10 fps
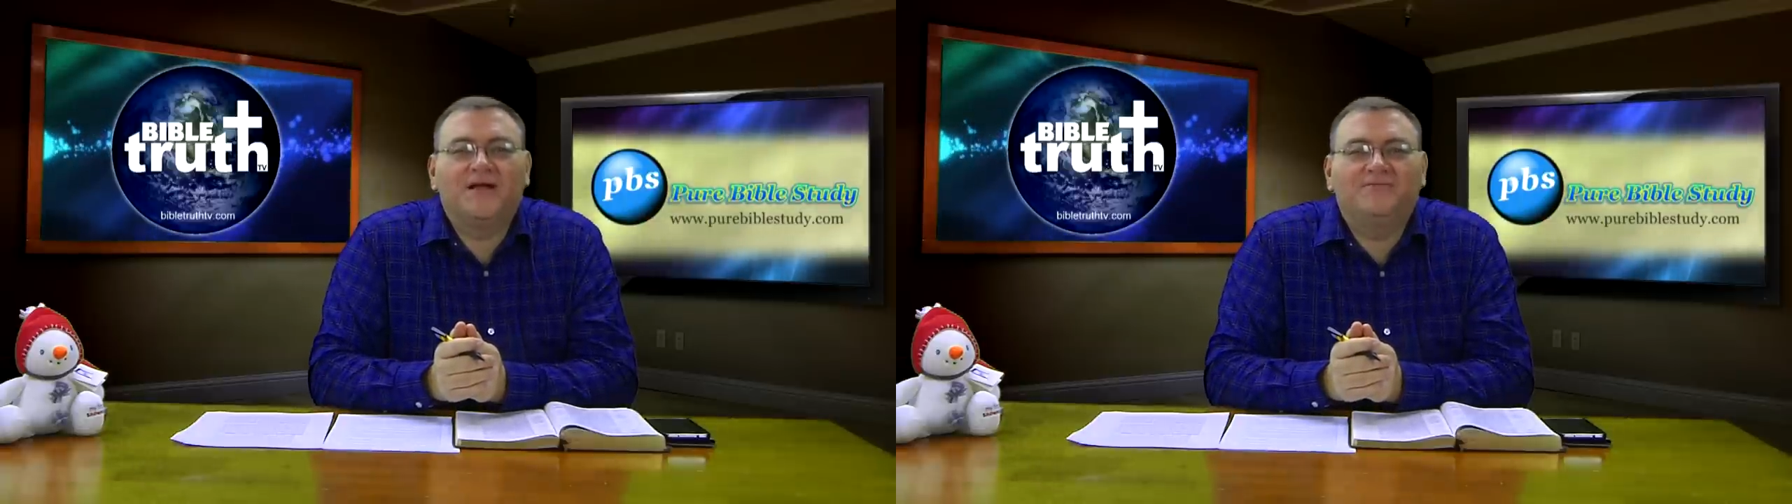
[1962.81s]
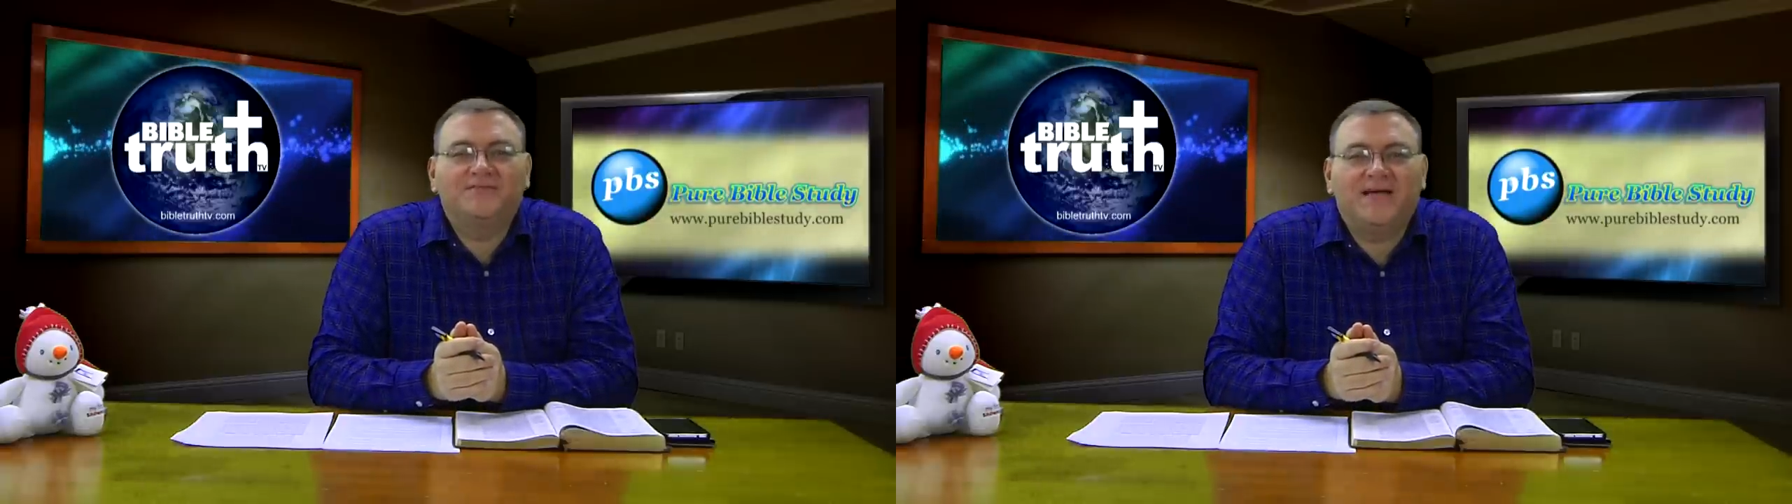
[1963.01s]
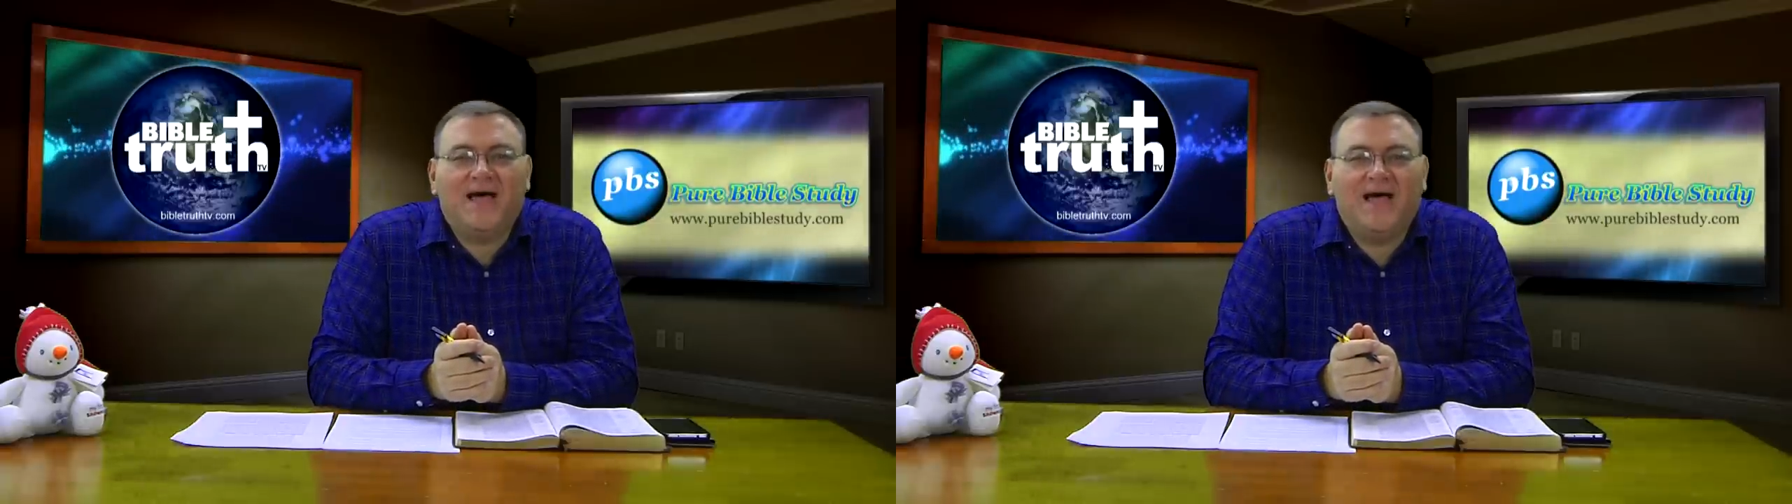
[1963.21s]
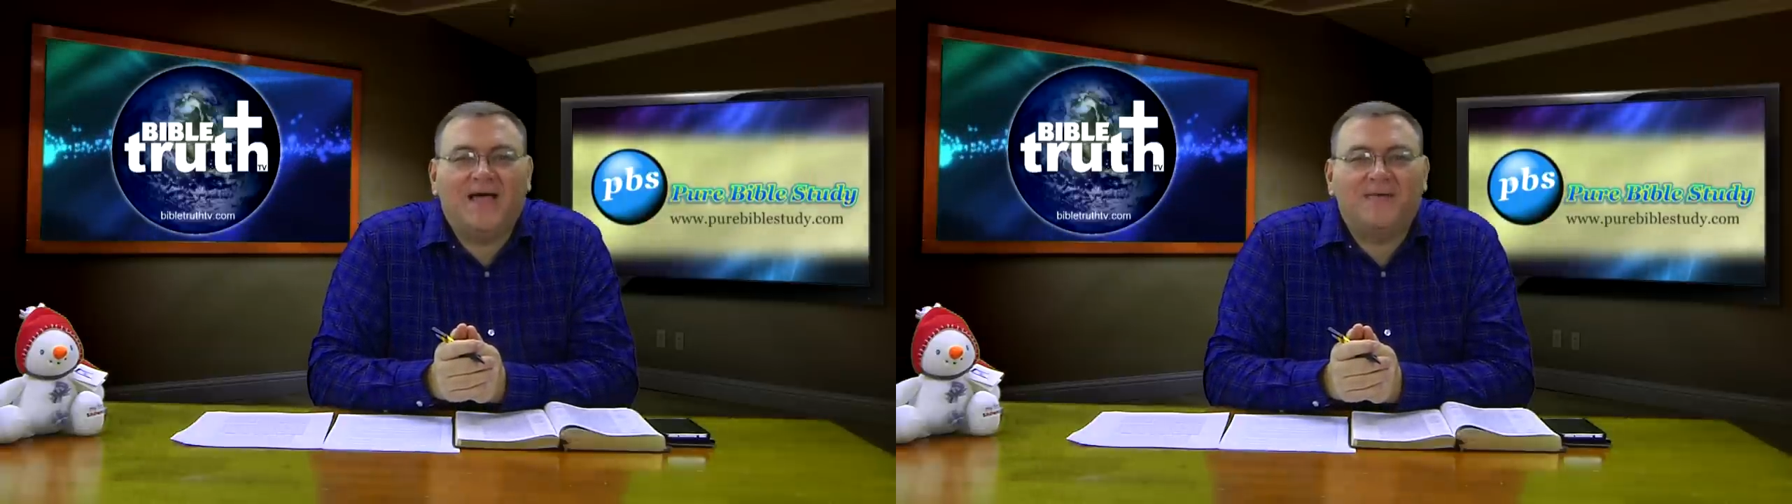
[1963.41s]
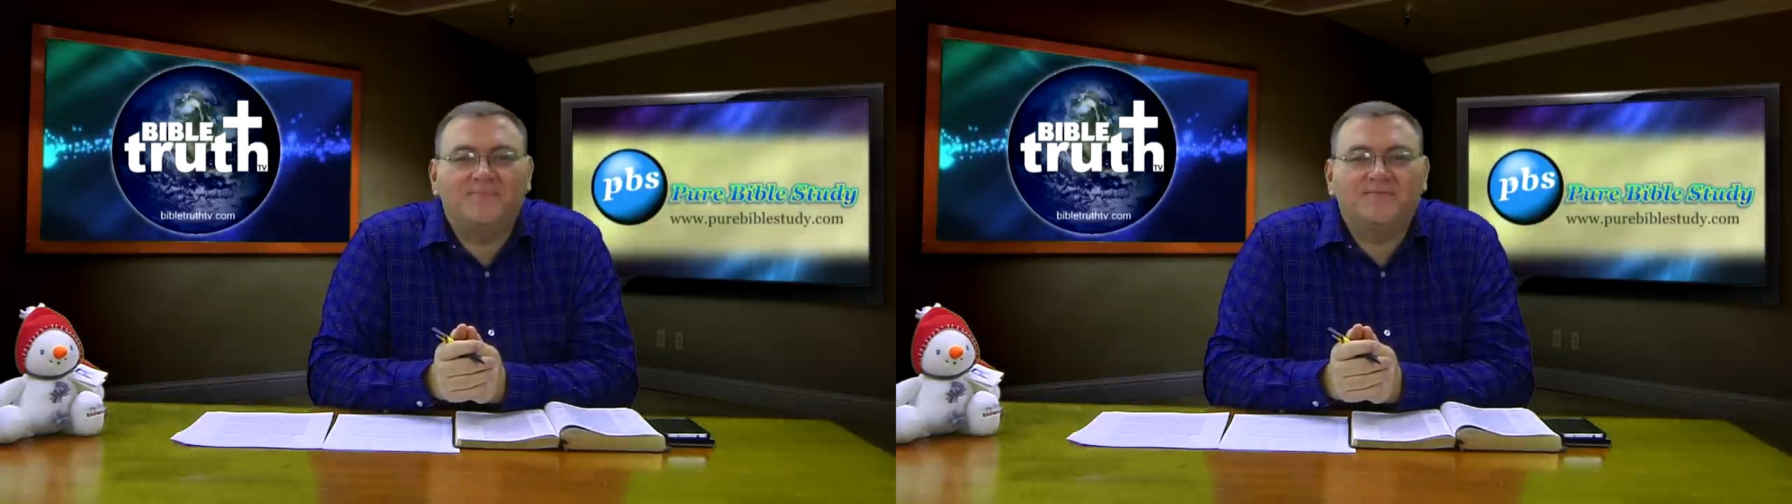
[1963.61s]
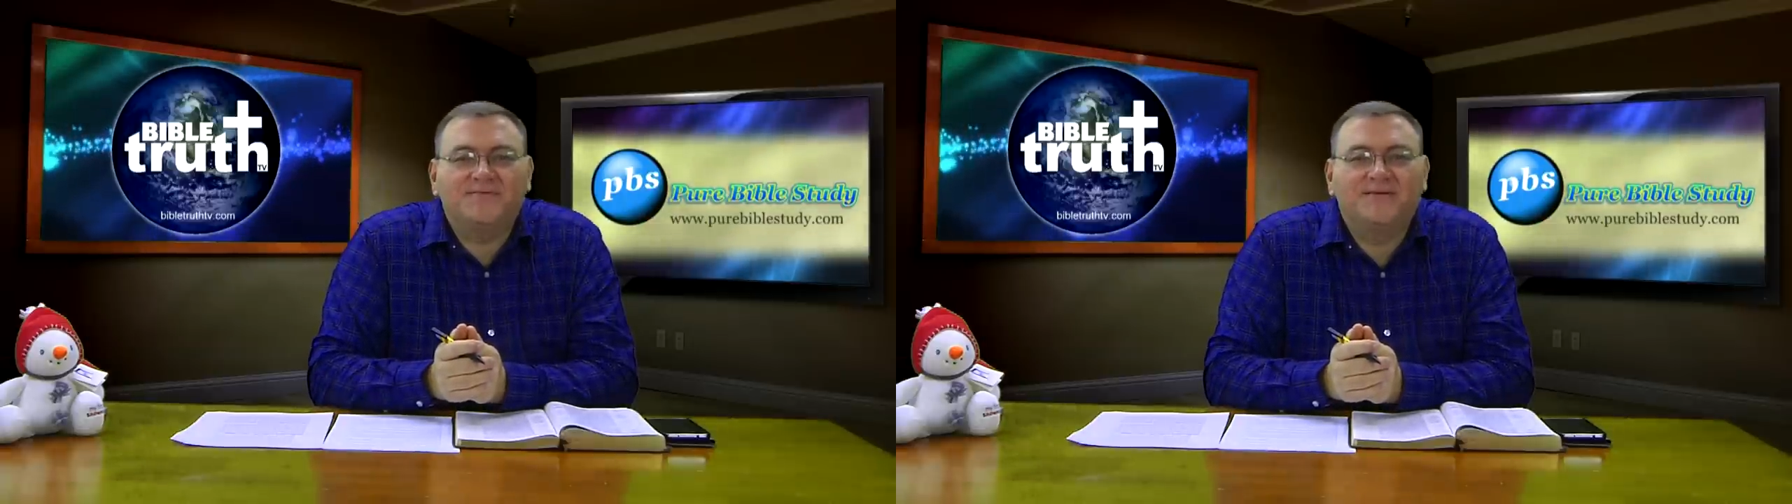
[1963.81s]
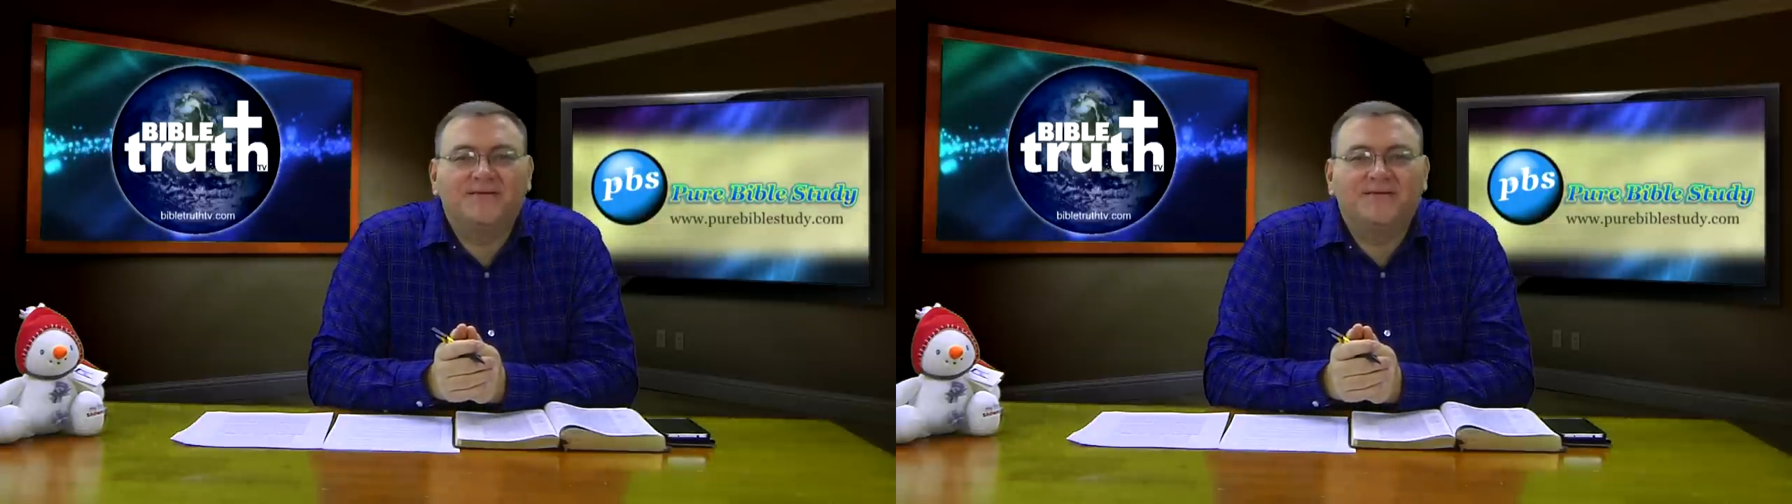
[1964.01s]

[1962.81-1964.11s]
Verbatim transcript: of times.